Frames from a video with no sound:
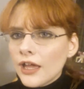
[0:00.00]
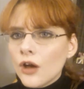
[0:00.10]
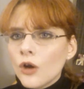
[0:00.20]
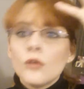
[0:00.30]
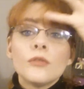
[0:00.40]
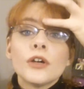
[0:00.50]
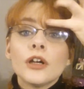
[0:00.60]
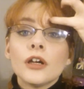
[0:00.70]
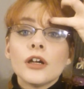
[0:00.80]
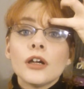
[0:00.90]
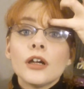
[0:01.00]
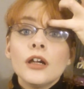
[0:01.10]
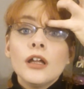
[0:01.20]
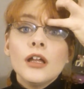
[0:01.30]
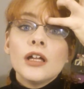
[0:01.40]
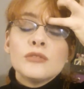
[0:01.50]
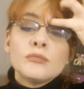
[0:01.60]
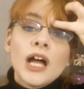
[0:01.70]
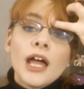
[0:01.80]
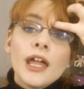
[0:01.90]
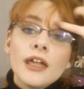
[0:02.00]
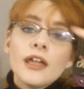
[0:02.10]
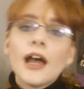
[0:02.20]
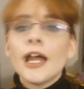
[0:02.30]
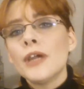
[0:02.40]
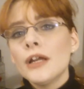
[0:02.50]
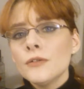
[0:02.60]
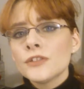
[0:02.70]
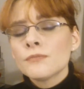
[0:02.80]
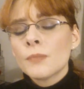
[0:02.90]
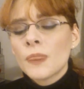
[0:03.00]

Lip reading: over my eyebrows.